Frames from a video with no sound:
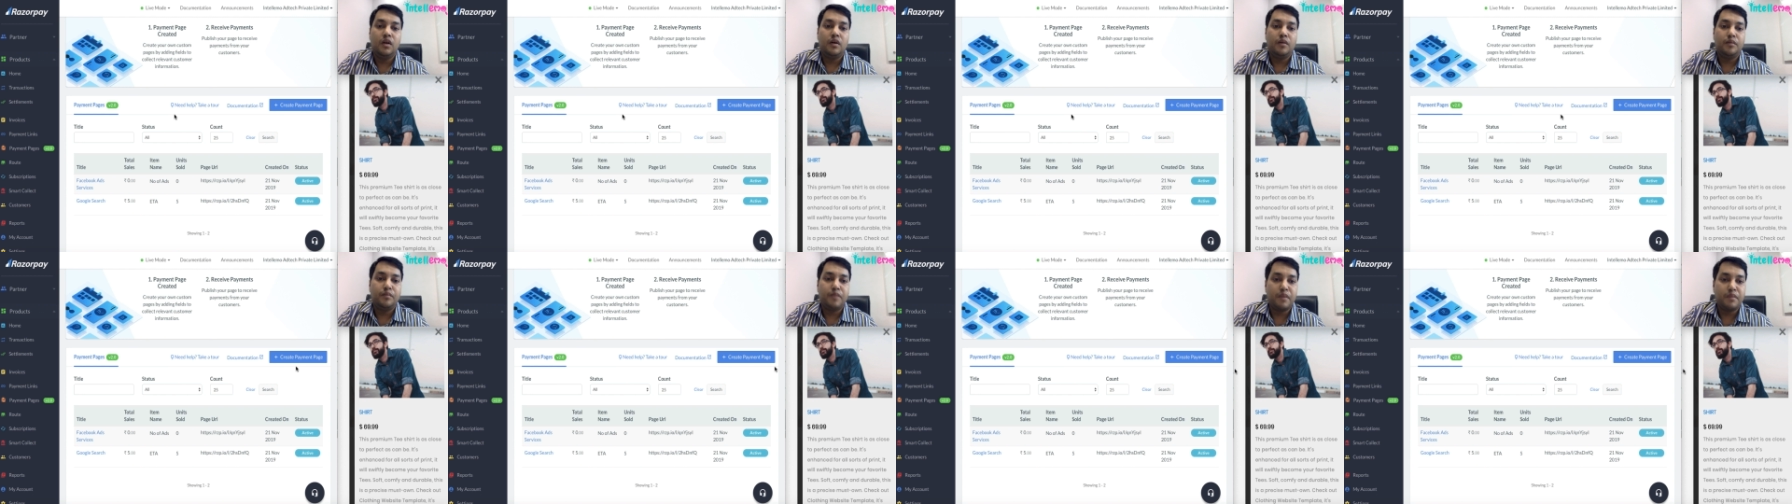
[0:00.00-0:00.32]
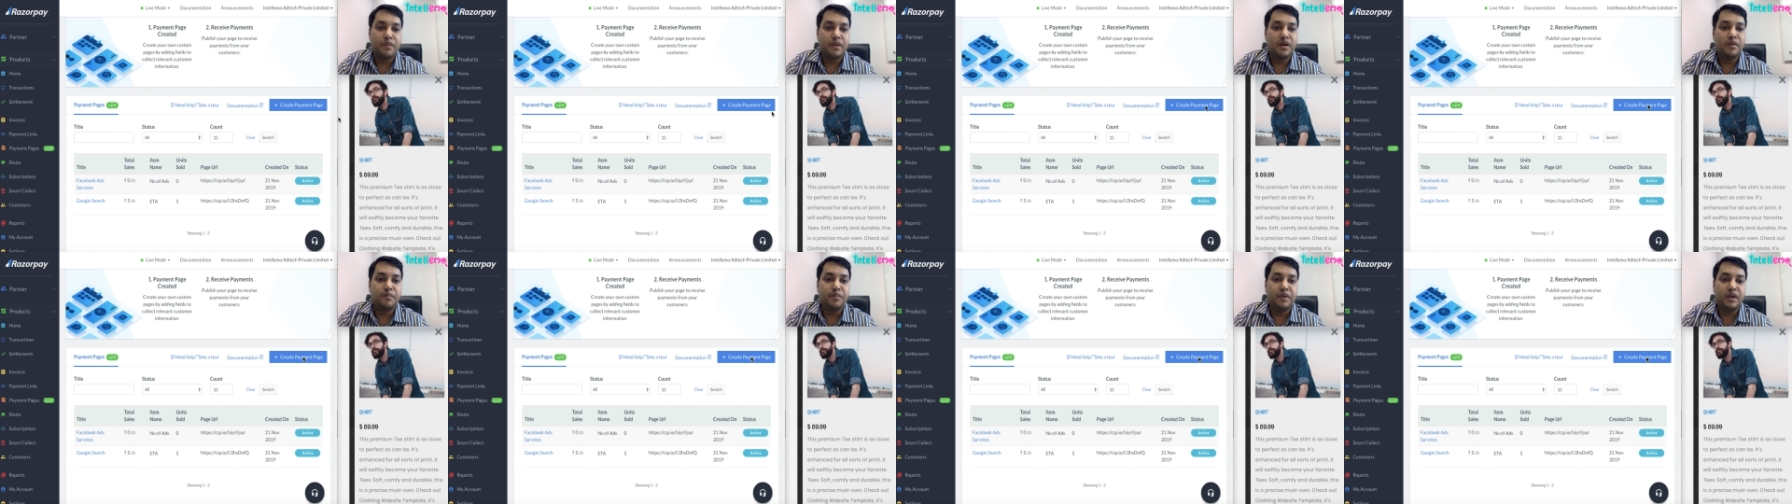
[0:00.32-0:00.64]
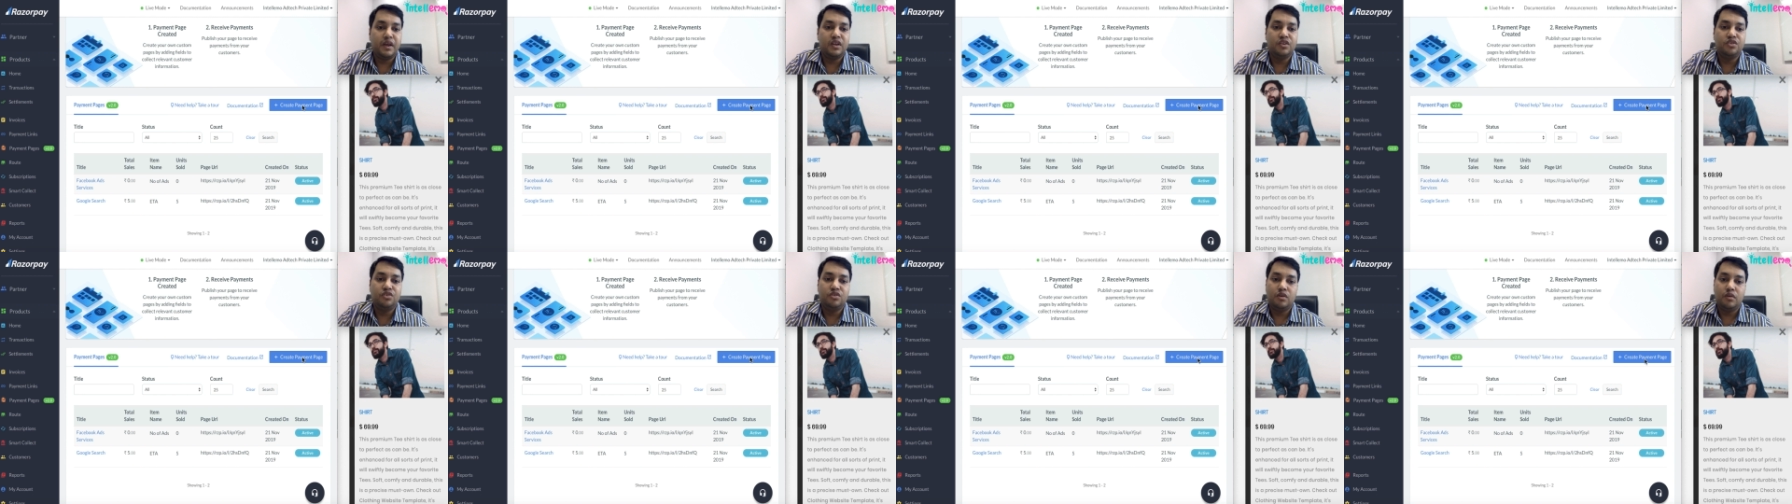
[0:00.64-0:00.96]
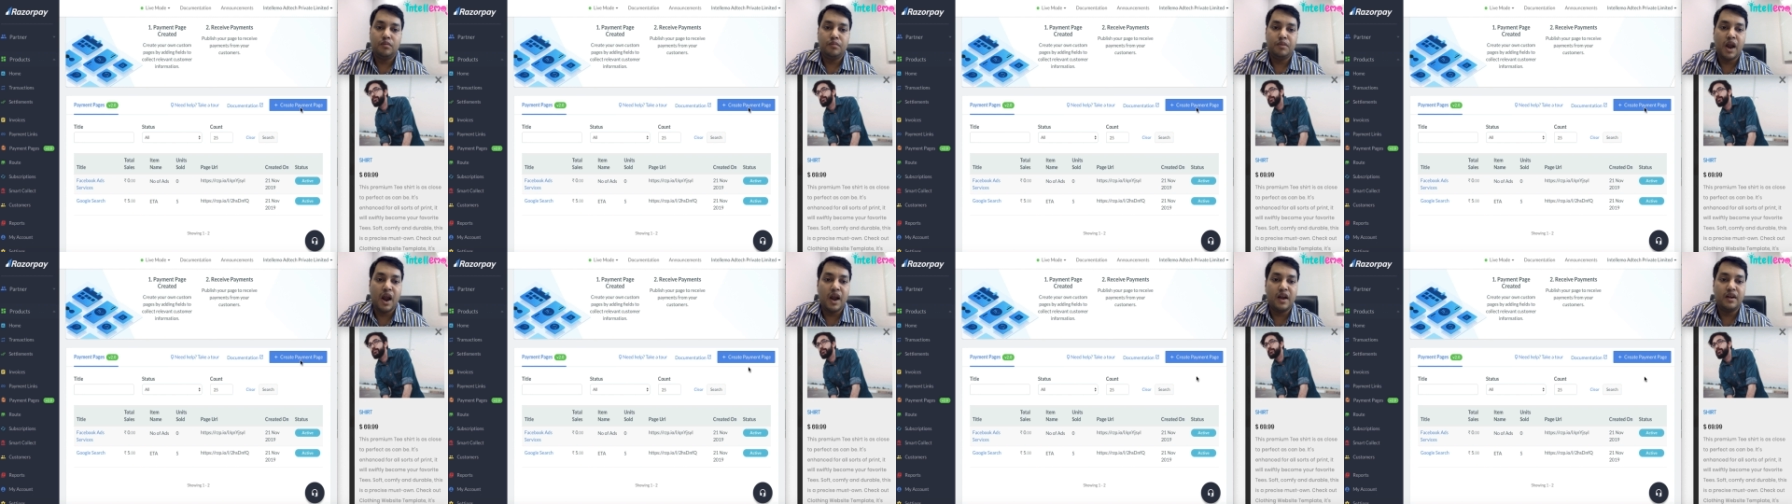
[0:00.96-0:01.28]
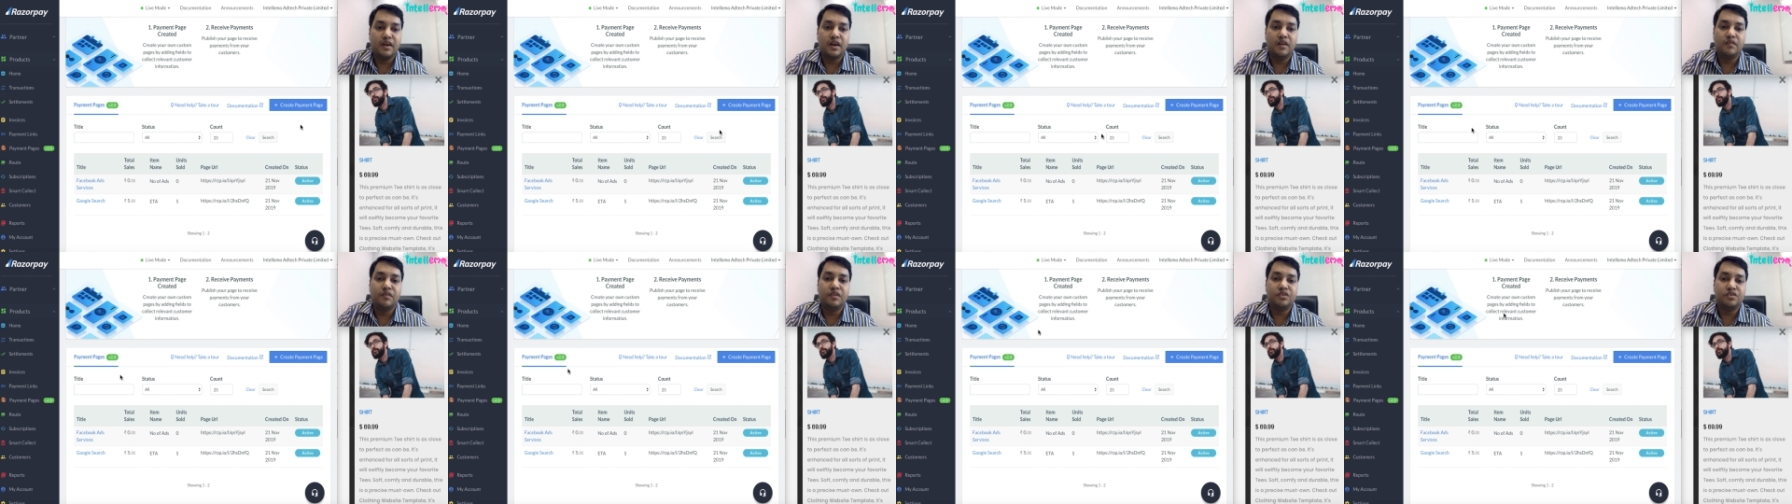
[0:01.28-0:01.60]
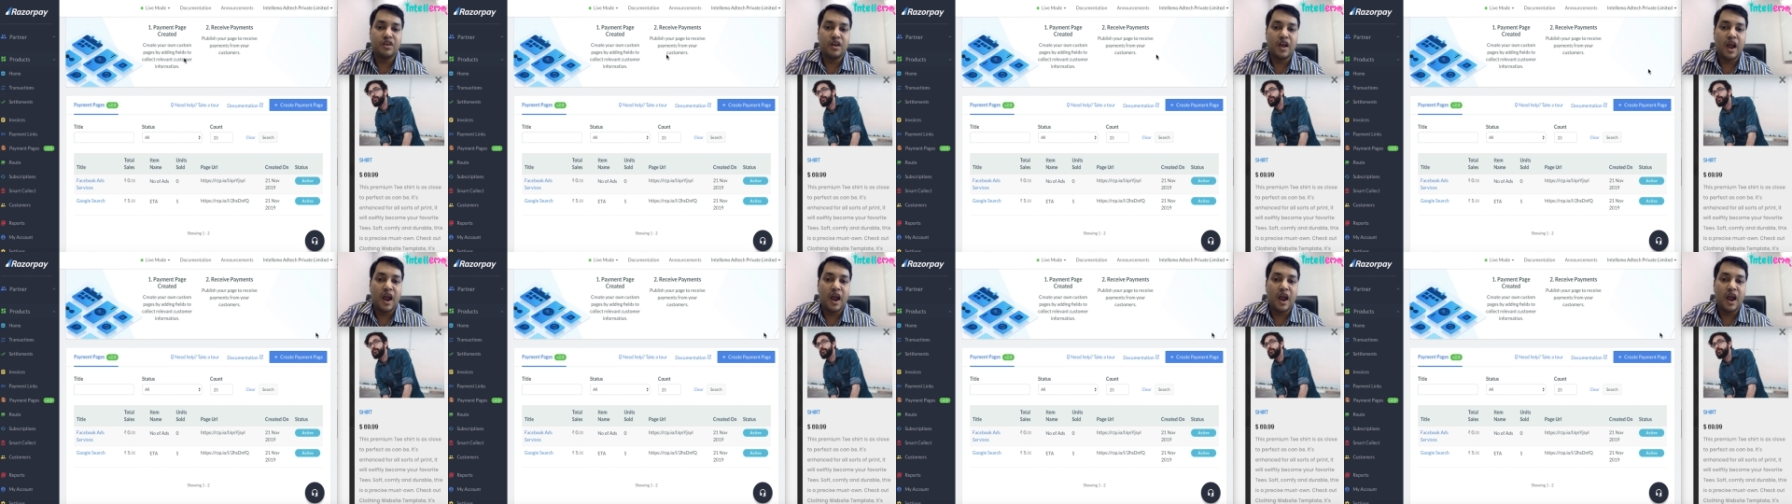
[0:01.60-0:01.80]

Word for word: payment page behind it which